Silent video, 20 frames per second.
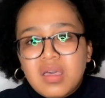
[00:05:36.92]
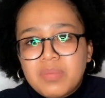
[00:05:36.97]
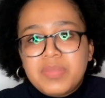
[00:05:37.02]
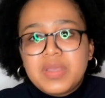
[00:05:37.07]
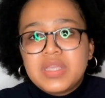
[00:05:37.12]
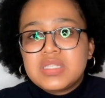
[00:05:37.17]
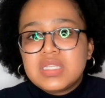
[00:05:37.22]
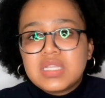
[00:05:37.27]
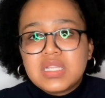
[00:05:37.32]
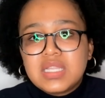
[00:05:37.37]

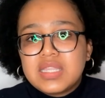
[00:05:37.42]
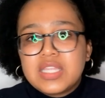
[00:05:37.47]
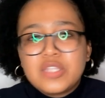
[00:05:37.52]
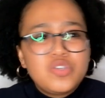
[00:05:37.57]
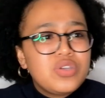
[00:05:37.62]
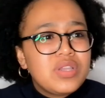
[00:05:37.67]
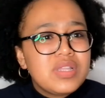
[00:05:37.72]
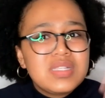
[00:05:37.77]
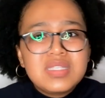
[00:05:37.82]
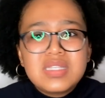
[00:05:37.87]
basically that
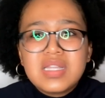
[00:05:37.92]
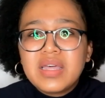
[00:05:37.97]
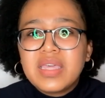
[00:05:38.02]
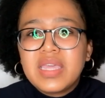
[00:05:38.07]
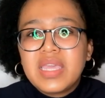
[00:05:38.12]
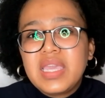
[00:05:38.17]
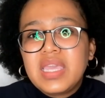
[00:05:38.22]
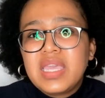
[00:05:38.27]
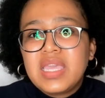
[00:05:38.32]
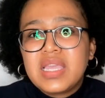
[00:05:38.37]
you can sell
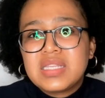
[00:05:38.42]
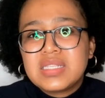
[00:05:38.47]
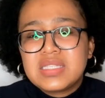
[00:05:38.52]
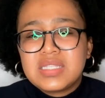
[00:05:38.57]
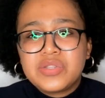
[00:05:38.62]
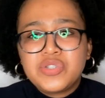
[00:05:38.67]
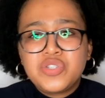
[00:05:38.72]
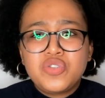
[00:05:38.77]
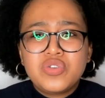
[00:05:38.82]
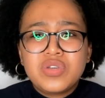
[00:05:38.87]
hair
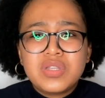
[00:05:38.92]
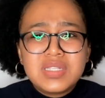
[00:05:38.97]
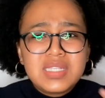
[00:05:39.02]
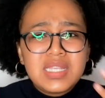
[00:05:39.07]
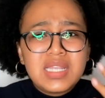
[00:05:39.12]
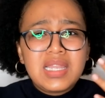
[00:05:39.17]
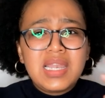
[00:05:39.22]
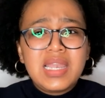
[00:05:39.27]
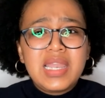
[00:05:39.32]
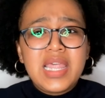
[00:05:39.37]
extensions, you can
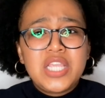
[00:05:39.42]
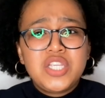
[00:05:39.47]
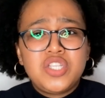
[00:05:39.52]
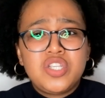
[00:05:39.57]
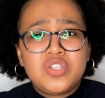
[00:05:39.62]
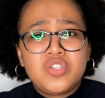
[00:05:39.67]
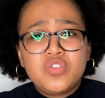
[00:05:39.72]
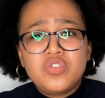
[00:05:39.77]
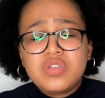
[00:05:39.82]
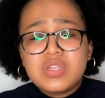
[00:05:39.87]
sell
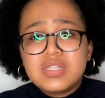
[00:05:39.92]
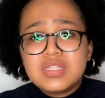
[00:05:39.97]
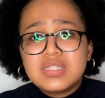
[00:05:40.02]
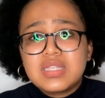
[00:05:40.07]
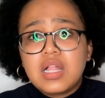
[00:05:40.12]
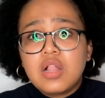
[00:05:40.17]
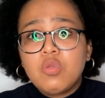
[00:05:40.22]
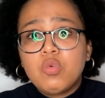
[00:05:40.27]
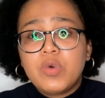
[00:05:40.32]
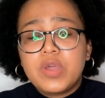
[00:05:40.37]
lashes, you can
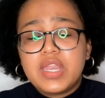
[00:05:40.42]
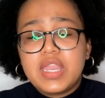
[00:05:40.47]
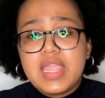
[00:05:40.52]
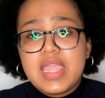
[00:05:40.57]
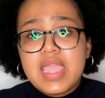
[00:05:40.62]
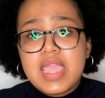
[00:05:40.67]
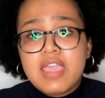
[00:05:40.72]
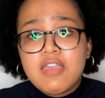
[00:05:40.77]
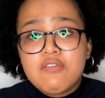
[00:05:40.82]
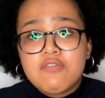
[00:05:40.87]
sell
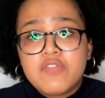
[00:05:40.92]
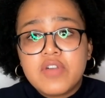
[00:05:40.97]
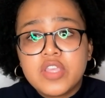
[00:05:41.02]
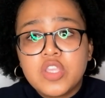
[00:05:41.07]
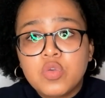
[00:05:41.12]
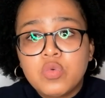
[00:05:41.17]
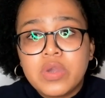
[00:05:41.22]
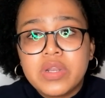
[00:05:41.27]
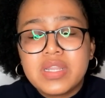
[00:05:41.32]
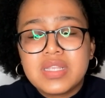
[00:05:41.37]
whatever
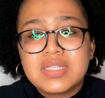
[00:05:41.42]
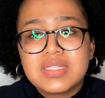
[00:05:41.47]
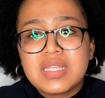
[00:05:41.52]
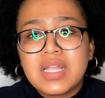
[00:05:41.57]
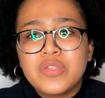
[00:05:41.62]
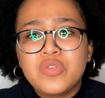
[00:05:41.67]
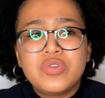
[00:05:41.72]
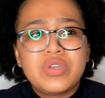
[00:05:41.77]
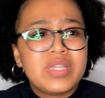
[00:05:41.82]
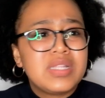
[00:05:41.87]
you want to
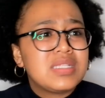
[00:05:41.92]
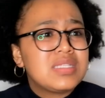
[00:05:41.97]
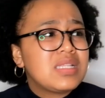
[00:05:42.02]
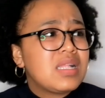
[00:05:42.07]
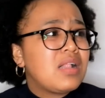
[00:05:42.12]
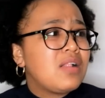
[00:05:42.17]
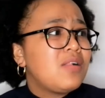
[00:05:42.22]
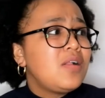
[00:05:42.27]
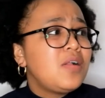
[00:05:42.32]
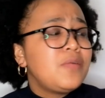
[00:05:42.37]
sell. You can
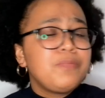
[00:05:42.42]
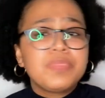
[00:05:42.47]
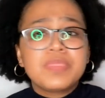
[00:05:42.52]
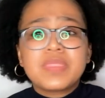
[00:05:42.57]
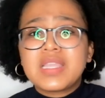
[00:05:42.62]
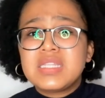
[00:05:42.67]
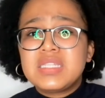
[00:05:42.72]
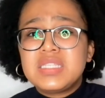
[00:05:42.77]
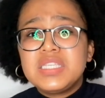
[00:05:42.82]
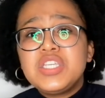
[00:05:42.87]
sell
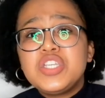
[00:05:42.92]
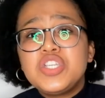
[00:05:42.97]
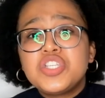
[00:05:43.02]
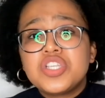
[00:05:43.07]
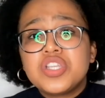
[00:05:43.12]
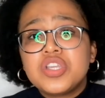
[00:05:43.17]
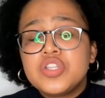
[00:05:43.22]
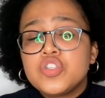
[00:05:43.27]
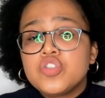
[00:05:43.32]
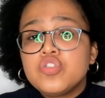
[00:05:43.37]

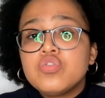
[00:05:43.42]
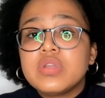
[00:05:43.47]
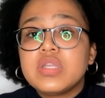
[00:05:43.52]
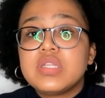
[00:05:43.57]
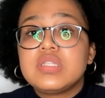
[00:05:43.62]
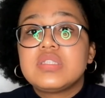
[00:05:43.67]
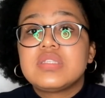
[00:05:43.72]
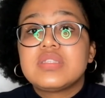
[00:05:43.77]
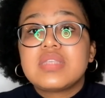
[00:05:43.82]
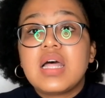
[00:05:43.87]
t-shirts, you
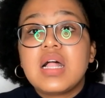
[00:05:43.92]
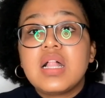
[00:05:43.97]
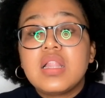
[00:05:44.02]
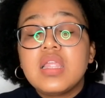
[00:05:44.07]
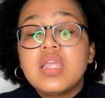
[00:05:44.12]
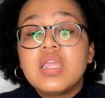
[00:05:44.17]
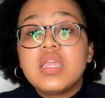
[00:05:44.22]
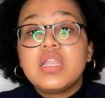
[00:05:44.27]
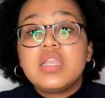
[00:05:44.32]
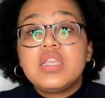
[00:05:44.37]
can sell
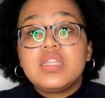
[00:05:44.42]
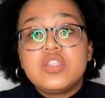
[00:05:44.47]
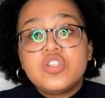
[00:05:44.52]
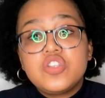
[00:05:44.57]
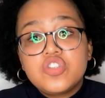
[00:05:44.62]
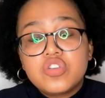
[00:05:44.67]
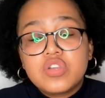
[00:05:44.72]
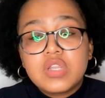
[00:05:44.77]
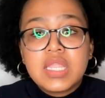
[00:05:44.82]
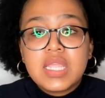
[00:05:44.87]

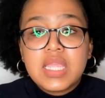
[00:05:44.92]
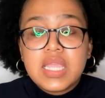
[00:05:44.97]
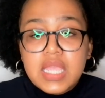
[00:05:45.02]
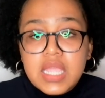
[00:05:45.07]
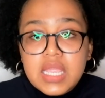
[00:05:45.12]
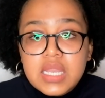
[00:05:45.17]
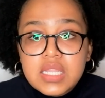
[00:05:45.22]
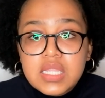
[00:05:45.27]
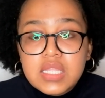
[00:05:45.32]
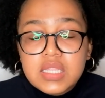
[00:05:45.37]
literally
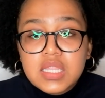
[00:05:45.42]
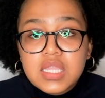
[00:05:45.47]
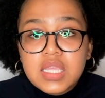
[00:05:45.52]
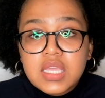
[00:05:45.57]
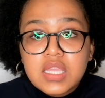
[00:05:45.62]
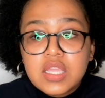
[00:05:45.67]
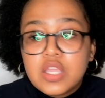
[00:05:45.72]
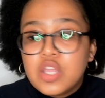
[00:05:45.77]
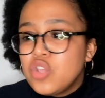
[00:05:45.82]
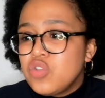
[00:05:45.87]

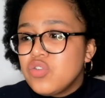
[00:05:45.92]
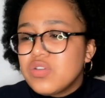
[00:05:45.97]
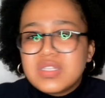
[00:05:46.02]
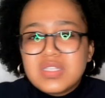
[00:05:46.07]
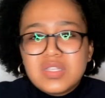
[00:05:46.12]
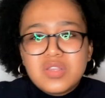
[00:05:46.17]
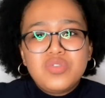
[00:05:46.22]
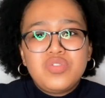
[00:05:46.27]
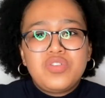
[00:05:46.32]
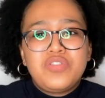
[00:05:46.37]
anything. You can
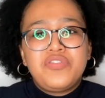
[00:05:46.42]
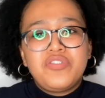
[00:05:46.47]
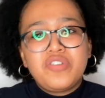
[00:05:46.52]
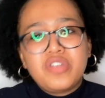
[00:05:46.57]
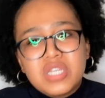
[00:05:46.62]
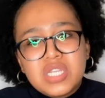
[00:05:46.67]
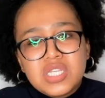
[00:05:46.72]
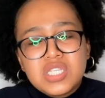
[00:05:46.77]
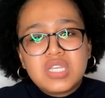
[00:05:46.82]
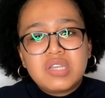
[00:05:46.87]
sell your
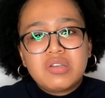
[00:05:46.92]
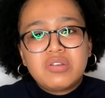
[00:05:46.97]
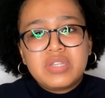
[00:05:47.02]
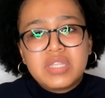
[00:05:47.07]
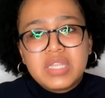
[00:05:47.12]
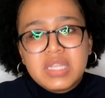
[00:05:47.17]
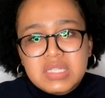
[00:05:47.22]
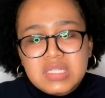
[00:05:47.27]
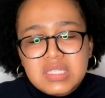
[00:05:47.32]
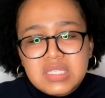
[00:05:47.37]
furniture on
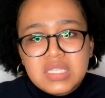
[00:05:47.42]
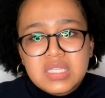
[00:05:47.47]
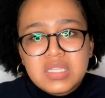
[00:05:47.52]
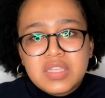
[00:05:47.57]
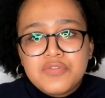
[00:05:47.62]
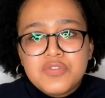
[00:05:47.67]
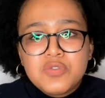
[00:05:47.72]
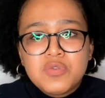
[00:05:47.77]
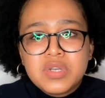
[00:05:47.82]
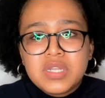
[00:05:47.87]
Etsy
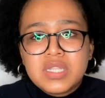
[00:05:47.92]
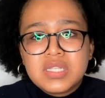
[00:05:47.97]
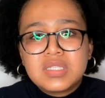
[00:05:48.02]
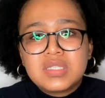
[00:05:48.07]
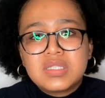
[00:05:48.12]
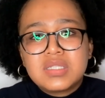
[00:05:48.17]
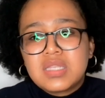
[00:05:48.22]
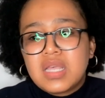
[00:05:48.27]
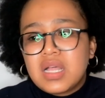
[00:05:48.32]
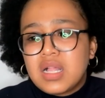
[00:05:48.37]
if you want to
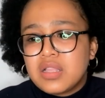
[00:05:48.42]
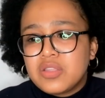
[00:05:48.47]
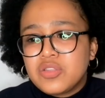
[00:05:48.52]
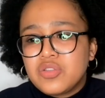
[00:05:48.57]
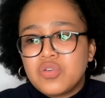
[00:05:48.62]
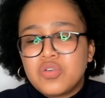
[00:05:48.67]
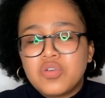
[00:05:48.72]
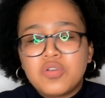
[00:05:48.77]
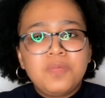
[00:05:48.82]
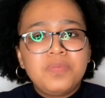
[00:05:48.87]
sell
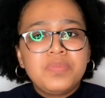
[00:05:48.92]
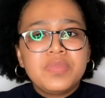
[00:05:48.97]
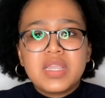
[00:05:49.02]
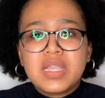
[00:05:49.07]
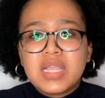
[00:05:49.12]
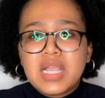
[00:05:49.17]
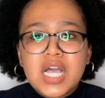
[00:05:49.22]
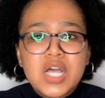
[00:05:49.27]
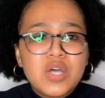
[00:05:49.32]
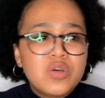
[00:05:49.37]
your
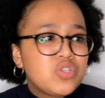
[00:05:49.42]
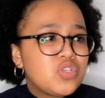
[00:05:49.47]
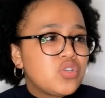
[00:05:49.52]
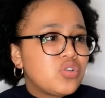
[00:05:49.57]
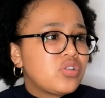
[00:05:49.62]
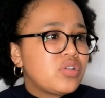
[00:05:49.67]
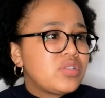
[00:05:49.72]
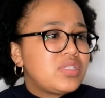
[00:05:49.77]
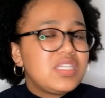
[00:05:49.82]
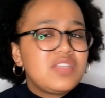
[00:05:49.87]
couch or
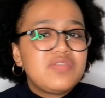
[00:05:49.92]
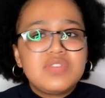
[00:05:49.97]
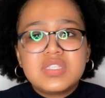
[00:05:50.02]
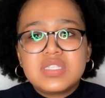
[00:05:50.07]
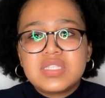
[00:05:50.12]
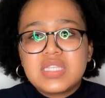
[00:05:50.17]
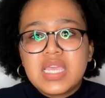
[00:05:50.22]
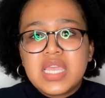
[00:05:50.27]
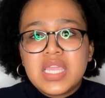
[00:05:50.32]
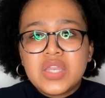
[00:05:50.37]
your TV
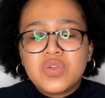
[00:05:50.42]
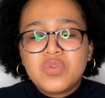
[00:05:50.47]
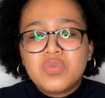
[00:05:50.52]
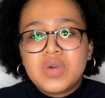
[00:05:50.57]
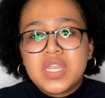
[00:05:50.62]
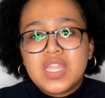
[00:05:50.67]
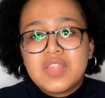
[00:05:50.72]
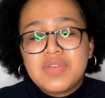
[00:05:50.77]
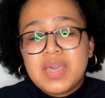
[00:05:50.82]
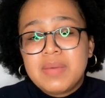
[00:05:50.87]
stand or
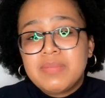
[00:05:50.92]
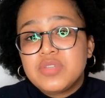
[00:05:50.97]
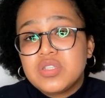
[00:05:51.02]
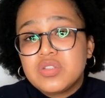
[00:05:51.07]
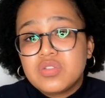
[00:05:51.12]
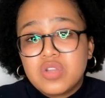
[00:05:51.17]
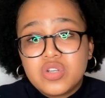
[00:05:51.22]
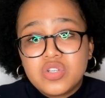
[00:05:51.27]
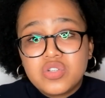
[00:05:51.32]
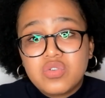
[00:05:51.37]
whatever. I'm
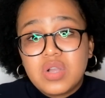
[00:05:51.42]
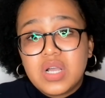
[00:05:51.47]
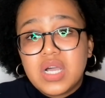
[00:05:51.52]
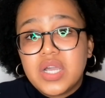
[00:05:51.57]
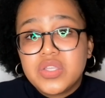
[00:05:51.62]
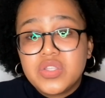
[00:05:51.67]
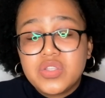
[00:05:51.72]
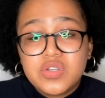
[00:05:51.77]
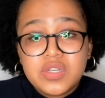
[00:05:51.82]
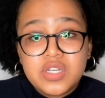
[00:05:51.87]
just not sure how
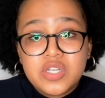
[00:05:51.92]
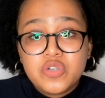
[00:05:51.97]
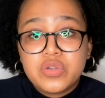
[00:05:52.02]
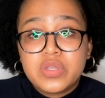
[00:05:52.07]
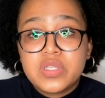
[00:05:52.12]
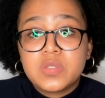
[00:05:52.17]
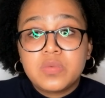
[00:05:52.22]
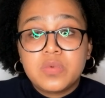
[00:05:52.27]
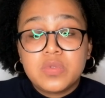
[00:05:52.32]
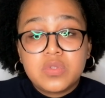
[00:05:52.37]
you're going to
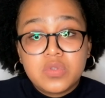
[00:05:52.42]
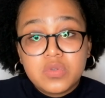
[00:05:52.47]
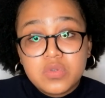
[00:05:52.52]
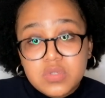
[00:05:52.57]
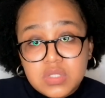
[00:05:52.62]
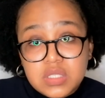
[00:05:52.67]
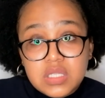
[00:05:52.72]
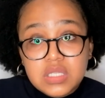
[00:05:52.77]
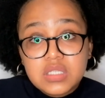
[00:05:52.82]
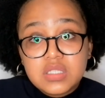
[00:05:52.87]
transport those
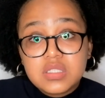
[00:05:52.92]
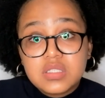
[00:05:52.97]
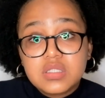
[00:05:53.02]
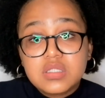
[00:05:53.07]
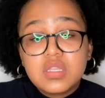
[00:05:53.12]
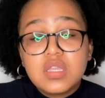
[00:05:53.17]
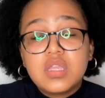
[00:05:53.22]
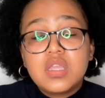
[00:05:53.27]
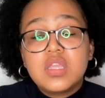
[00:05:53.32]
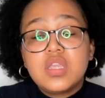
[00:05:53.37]
things,
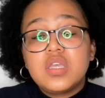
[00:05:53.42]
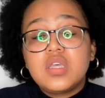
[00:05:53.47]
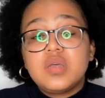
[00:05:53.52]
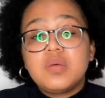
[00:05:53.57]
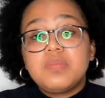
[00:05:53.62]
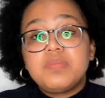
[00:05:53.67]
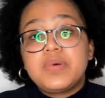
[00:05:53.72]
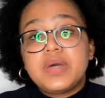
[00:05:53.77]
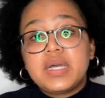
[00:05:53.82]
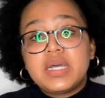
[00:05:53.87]

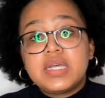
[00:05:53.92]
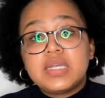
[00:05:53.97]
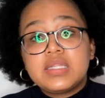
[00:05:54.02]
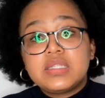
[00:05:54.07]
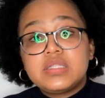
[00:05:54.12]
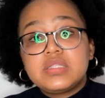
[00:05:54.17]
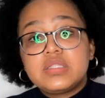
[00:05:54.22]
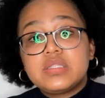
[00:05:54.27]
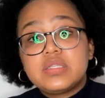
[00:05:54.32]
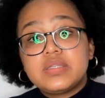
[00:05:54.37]

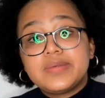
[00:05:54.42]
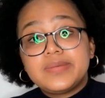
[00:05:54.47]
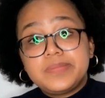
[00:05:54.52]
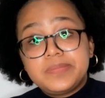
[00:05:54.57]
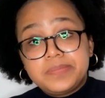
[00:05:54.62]
but